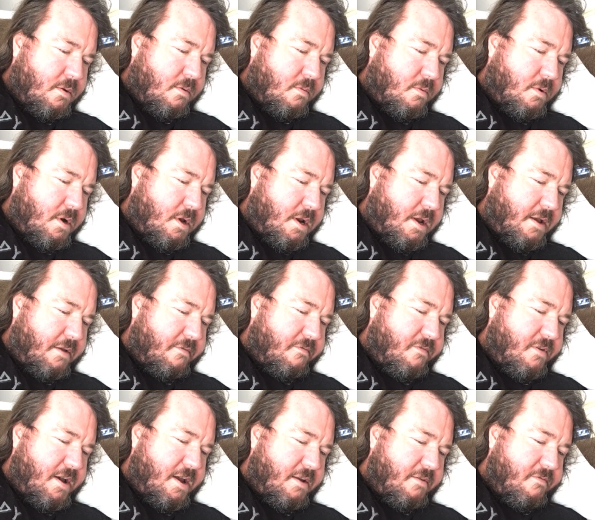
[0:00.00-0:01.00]
What I
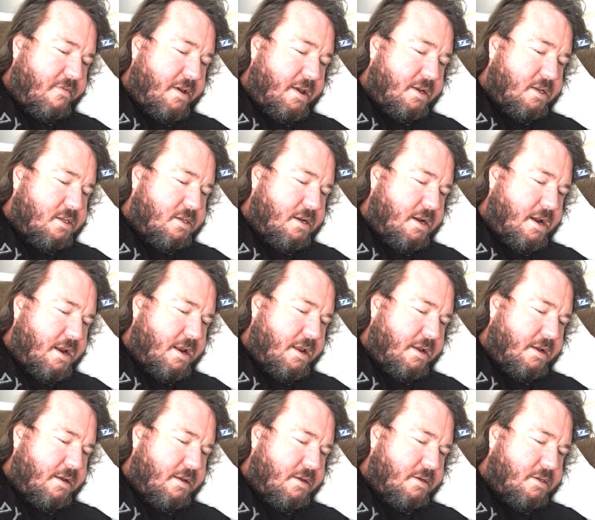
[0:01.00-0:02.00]
find
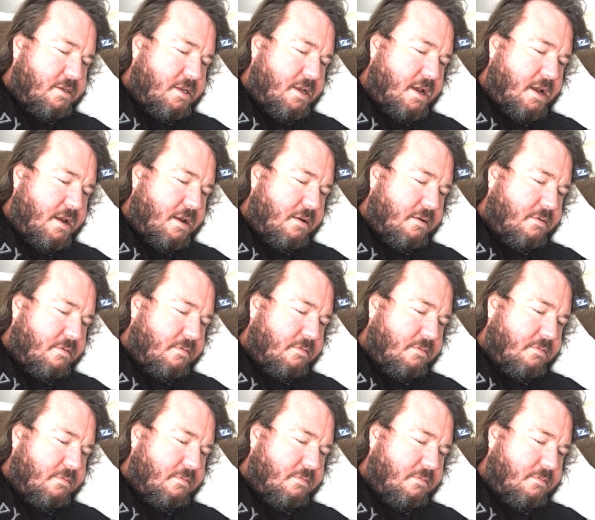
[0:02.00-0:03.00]
fascinating is that
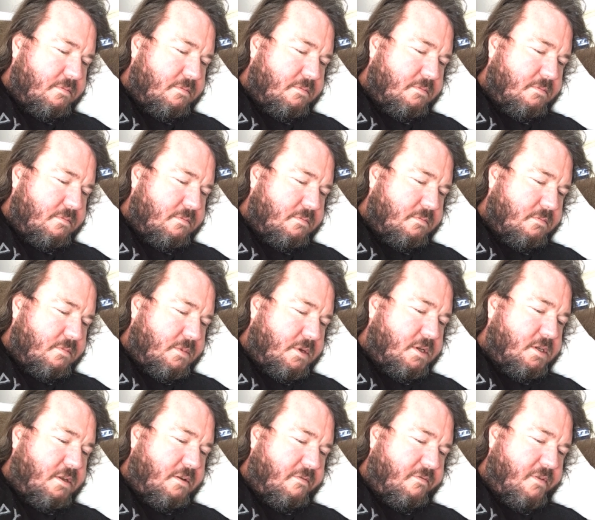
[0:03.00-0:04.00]

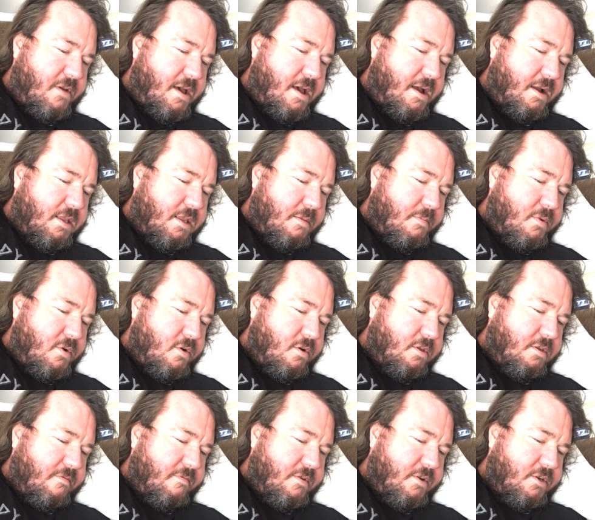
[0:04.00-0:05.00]
is the fact that
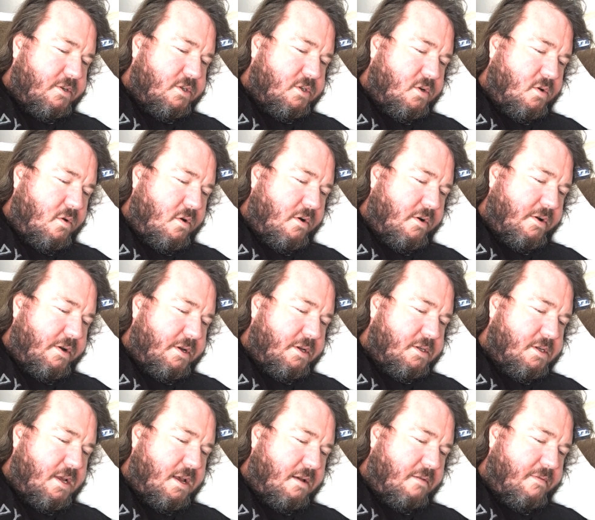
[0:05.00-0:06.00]
both of their
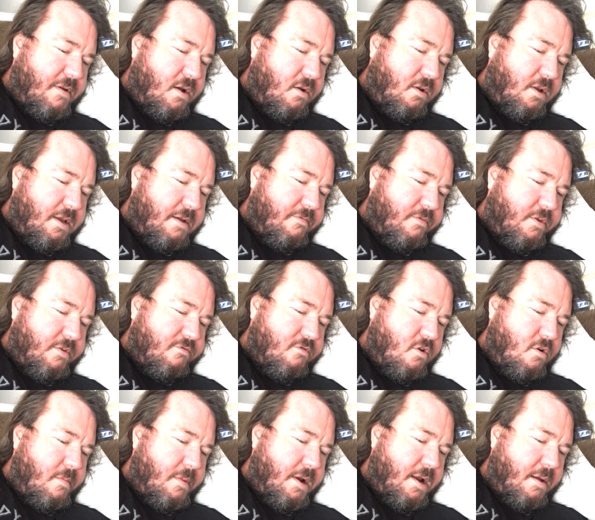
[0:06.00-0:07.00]
stories have outlived the
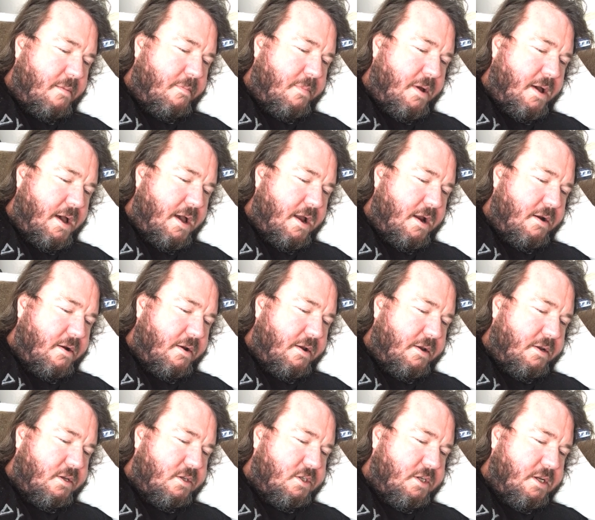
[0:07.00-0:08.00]
Roman Empire
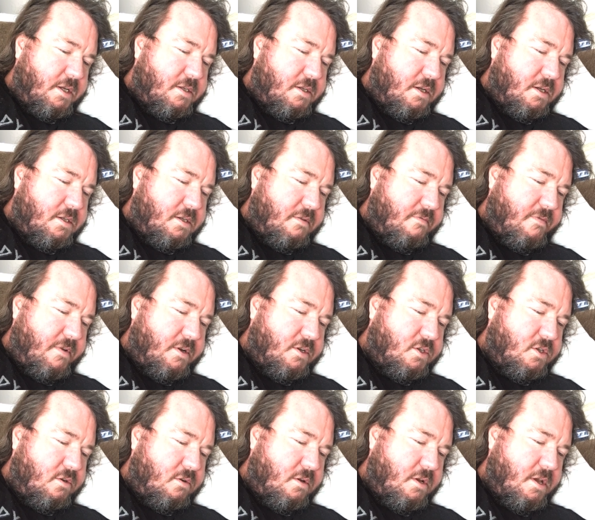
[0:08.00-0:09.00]
and Jesus
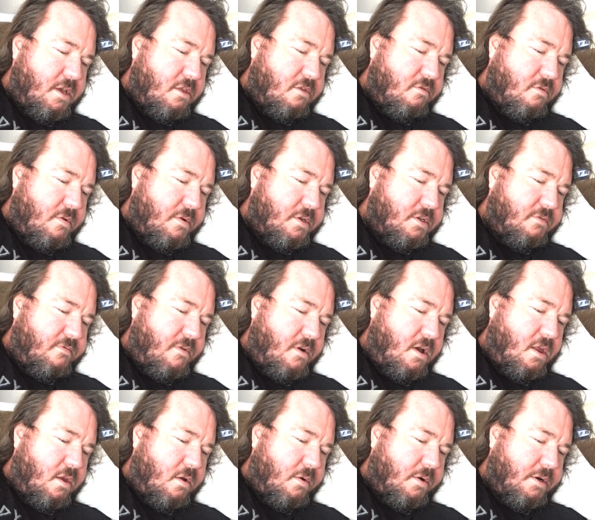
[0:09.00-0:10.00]
eventually through his
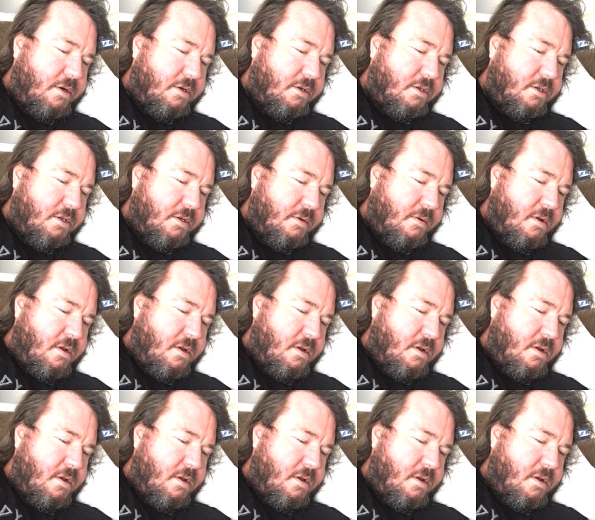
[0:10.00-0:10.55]
followers